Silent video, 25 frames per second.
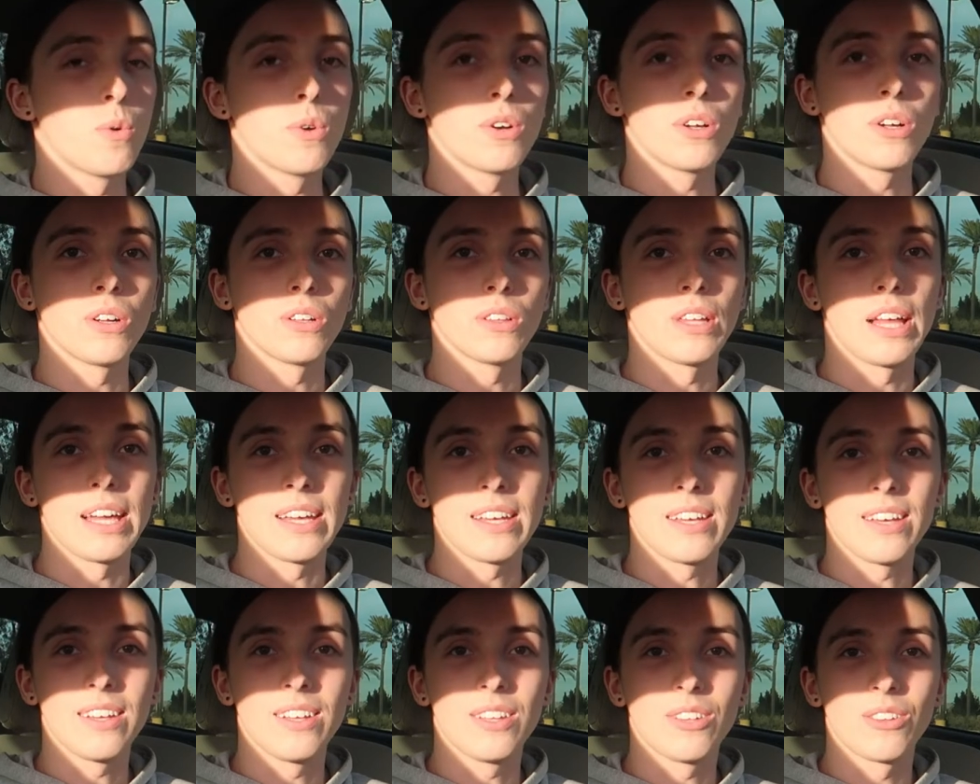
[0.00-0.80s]
order
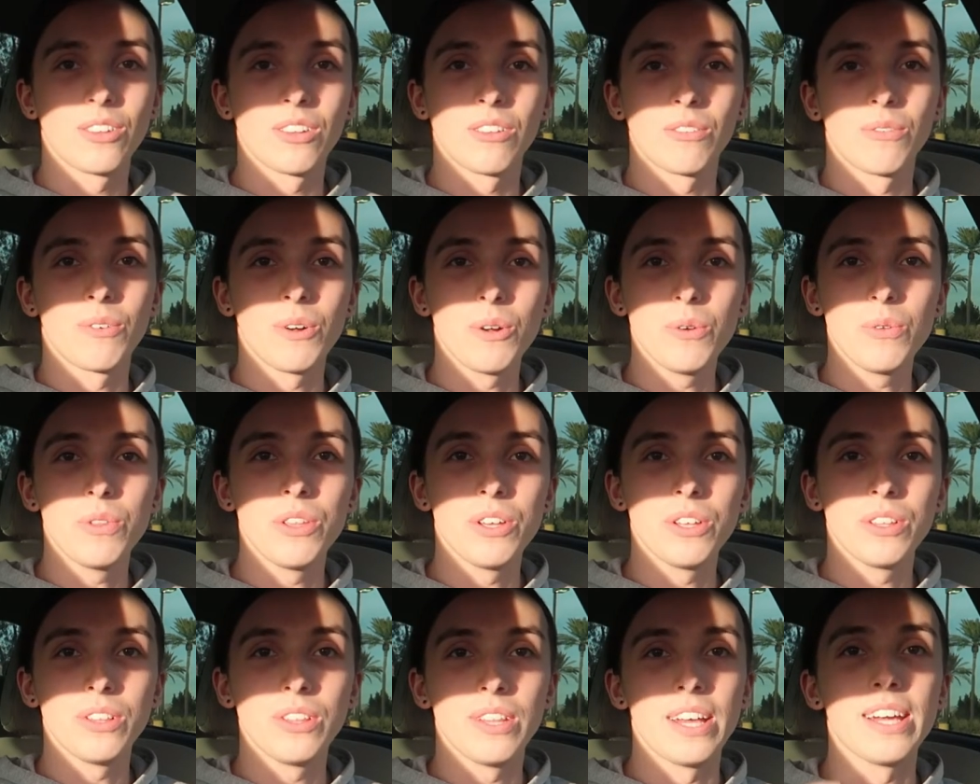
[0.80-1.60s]
like through
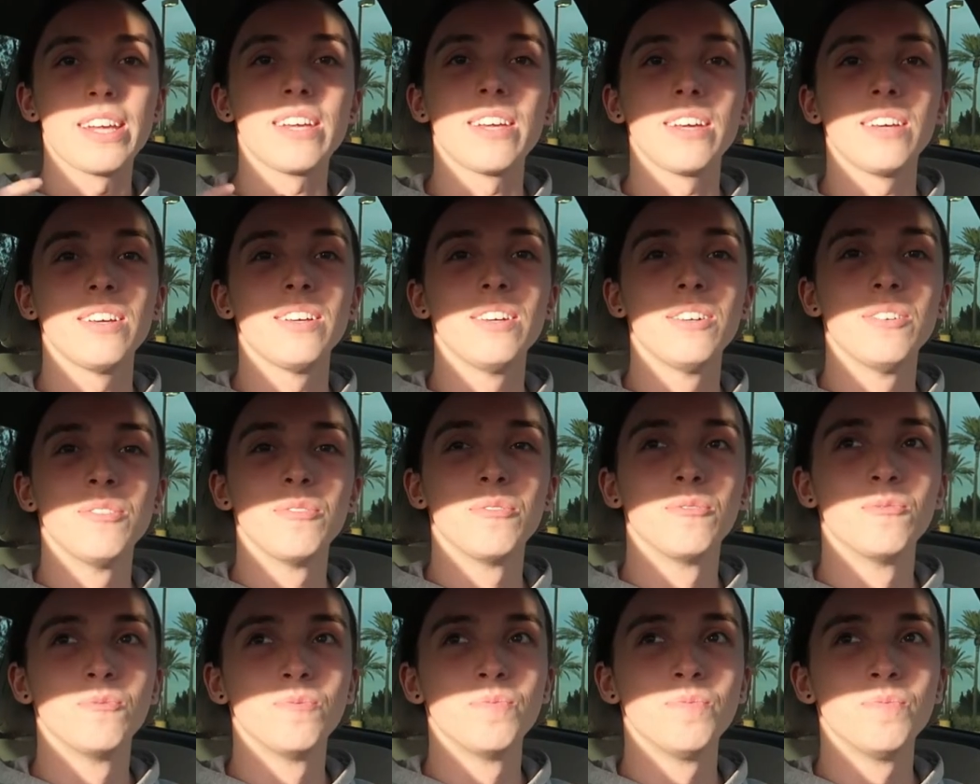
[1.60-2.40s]
the, like
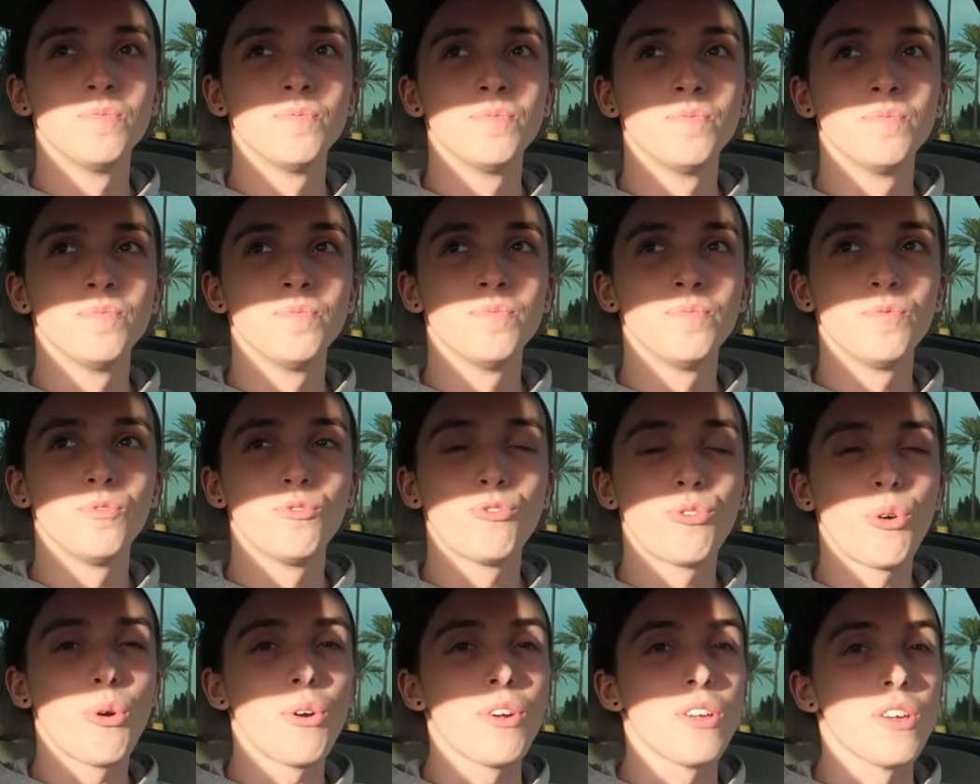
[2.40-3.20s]

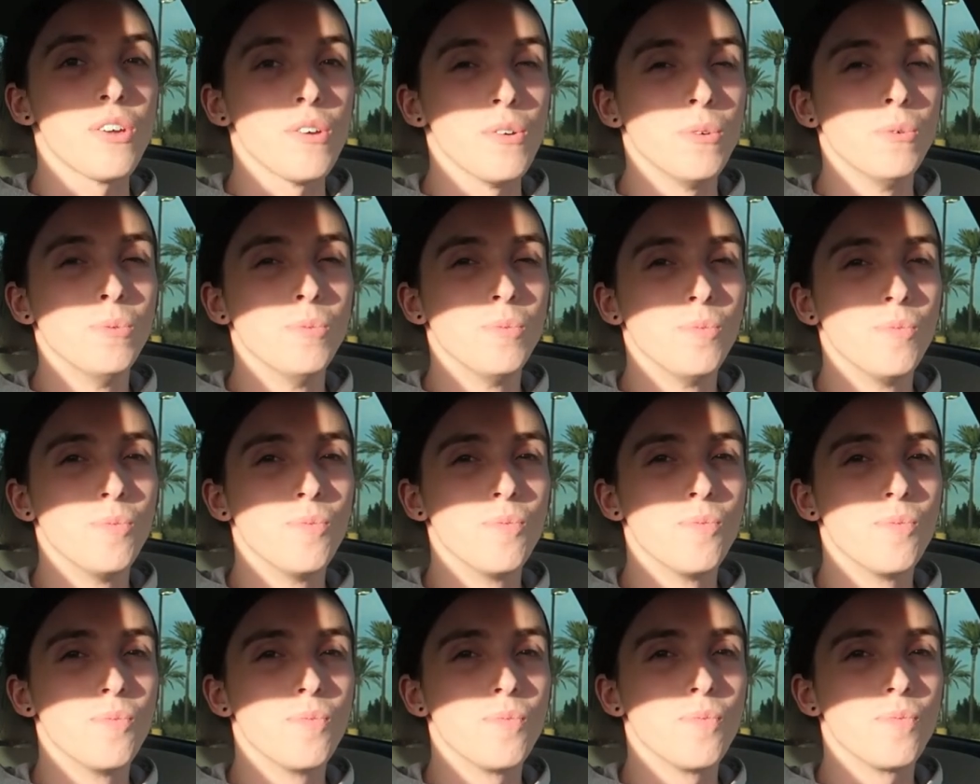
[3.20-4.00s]
for you,
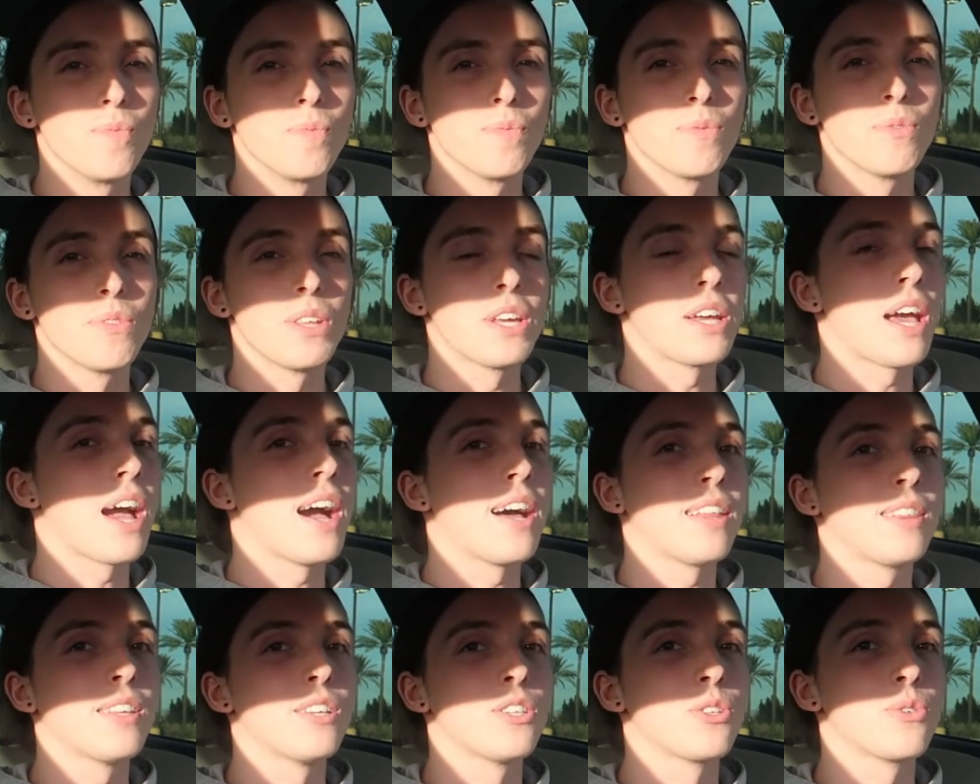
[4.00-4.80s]
like
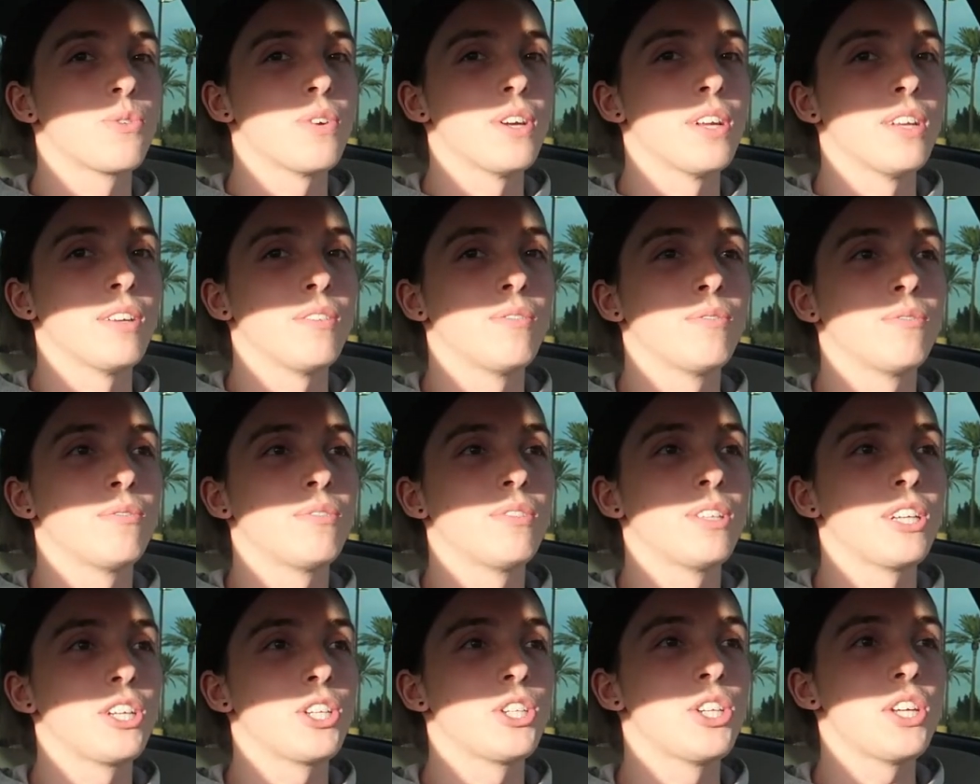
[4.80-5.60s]
at the screen.
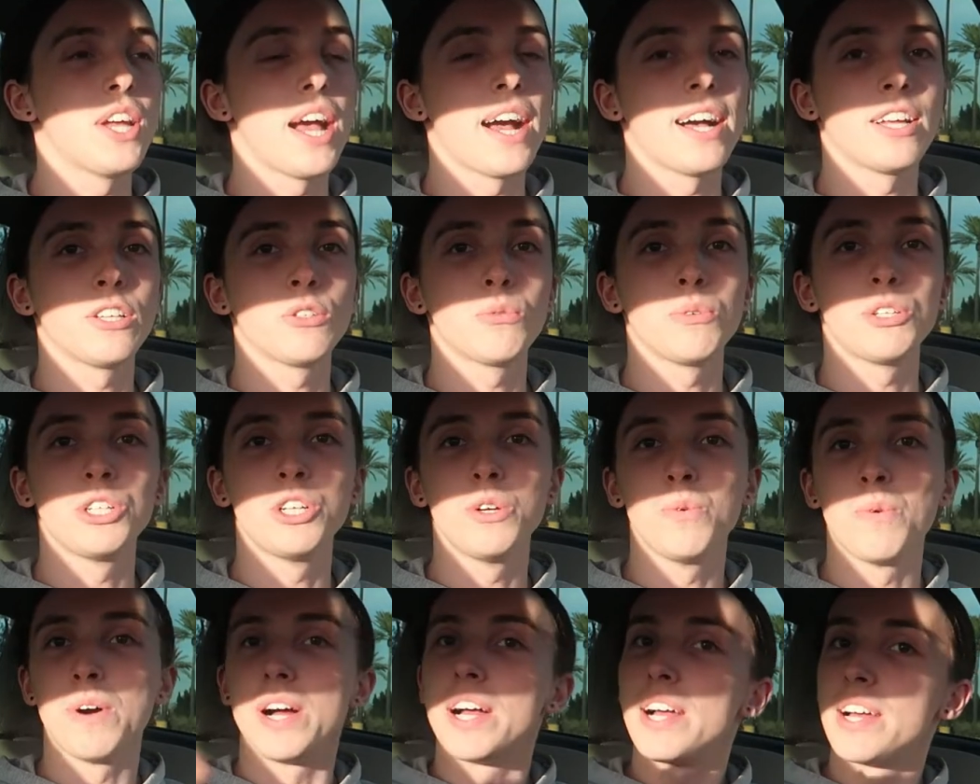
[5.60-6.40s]
Like she asked
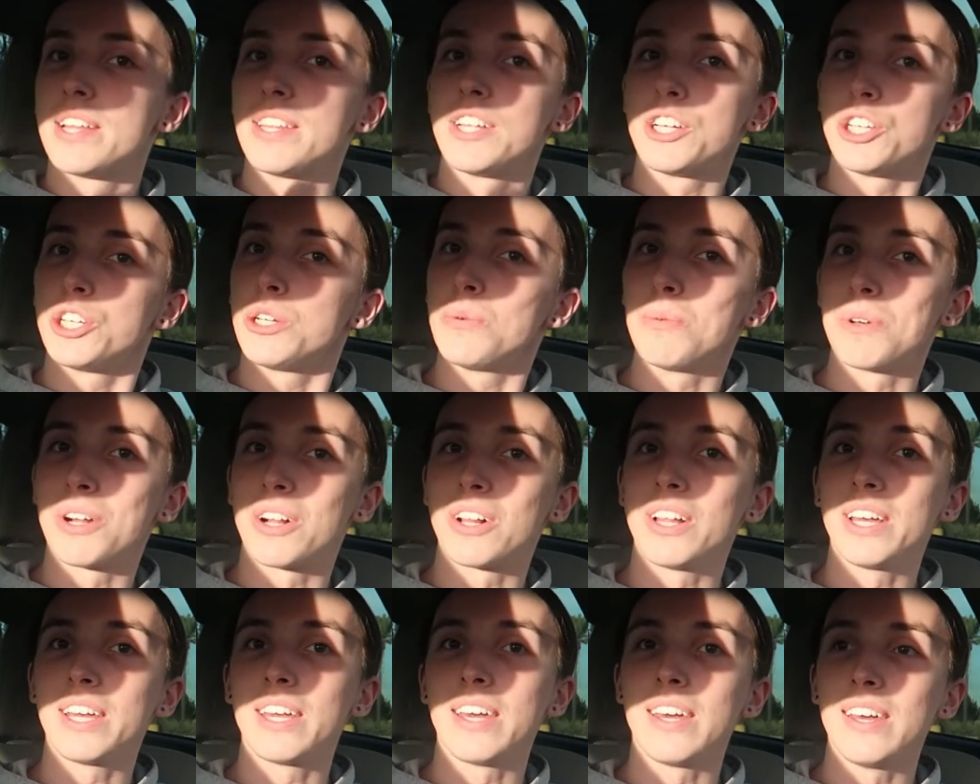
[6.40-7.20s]
what you want and then she
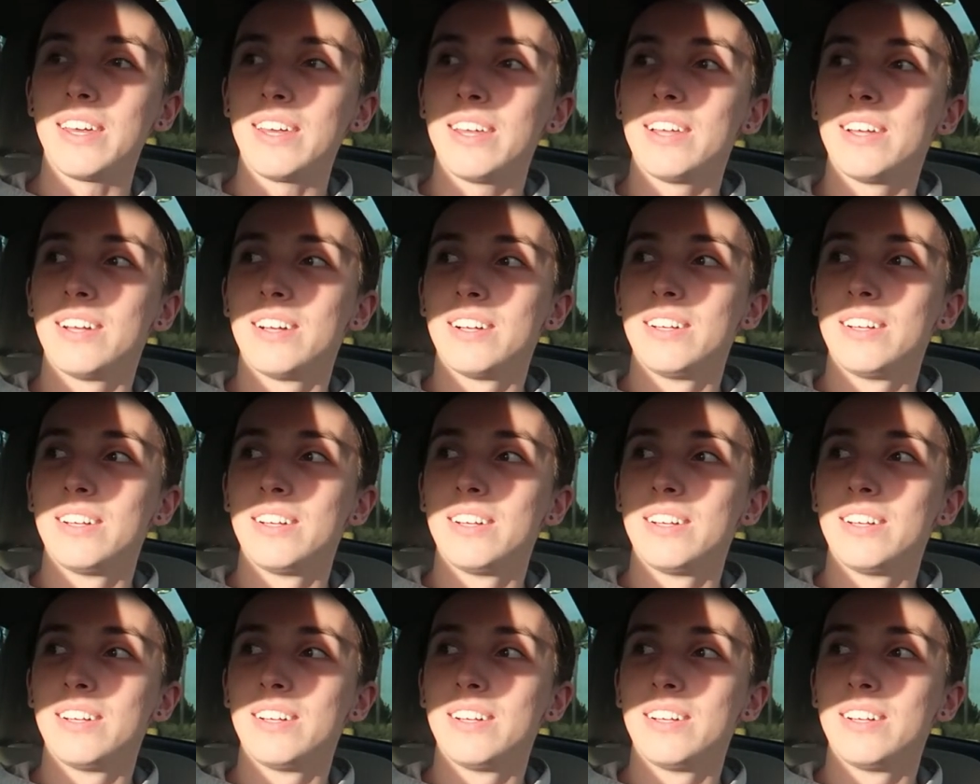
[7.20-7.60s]
would click it.